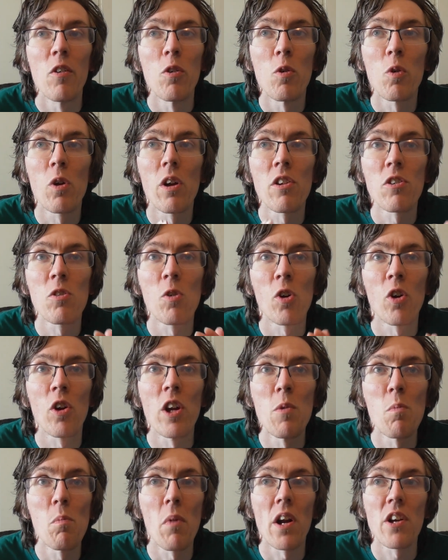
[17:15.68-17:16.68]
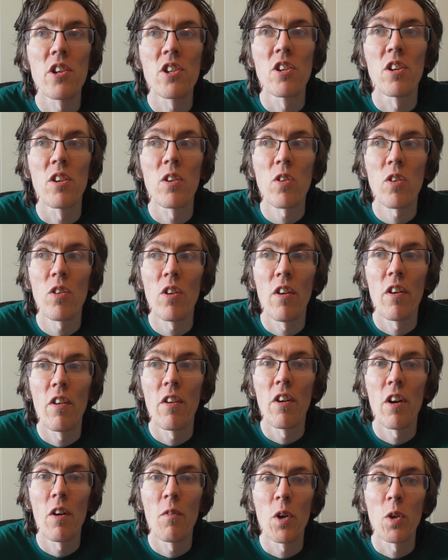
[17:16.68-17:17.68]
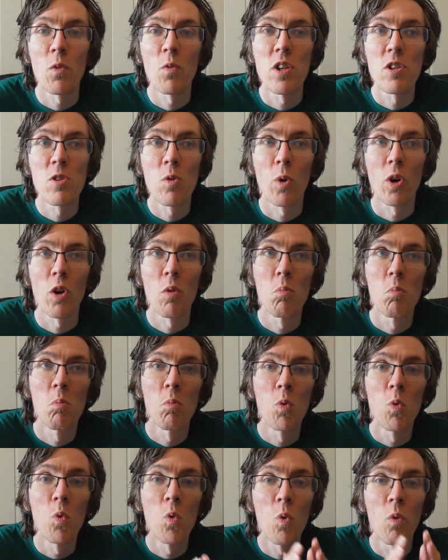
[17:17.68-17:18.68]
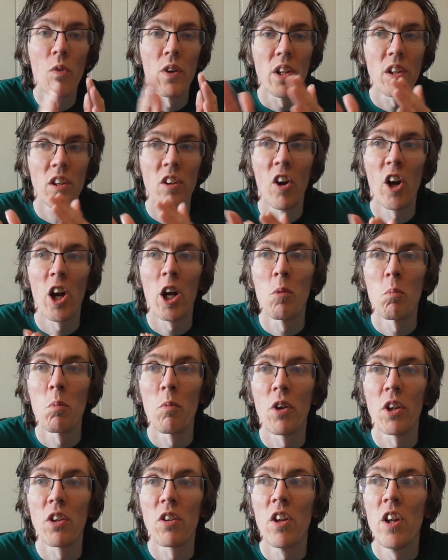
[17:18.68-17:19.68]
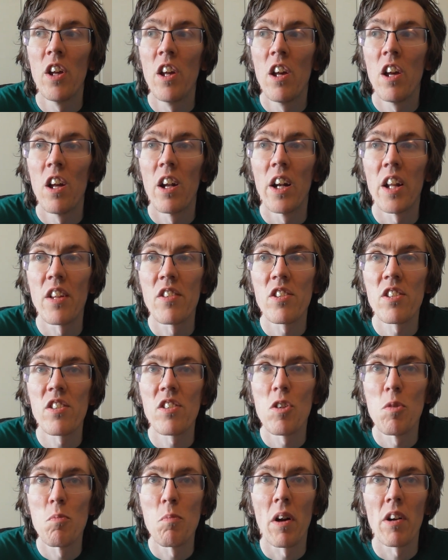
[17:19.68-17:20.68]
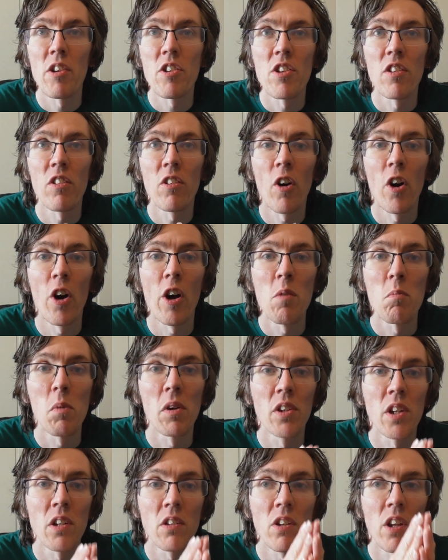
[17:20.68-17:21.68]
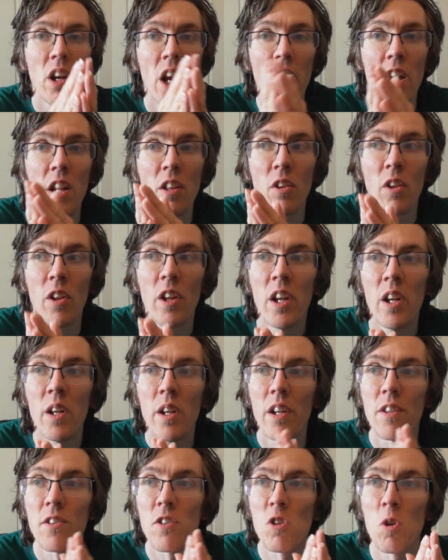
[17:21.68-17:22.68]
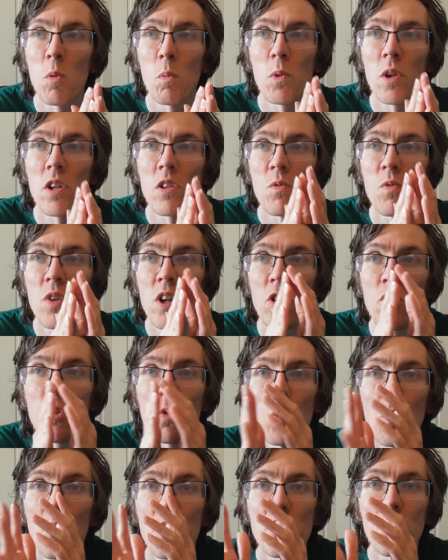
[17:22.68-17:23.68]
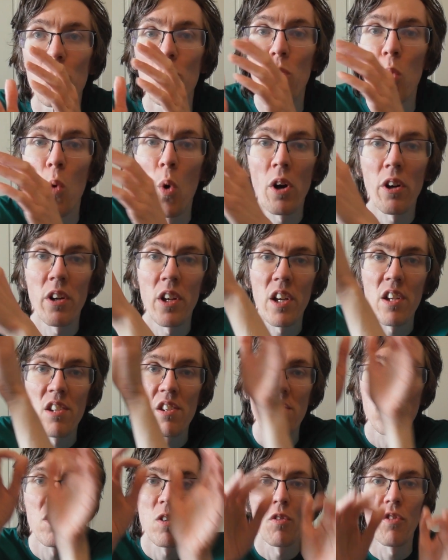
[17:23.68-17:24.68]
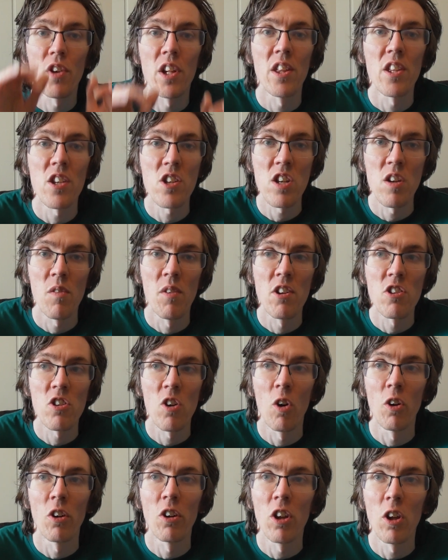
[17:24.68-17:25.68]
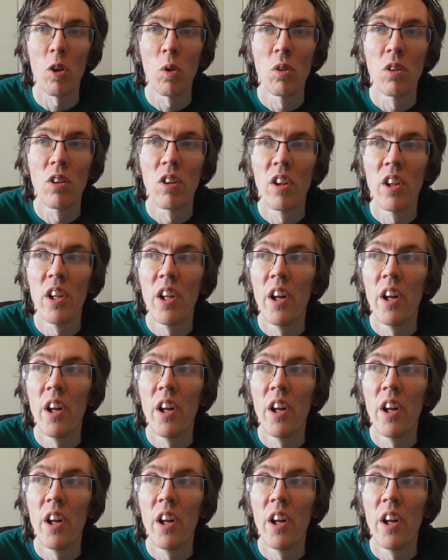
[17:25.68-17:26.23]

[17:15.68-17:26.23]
You can sort of imagine that we sort of move in time, but let's imagine time as a train, and sometimes we are through these vortexes of energy which aren't good.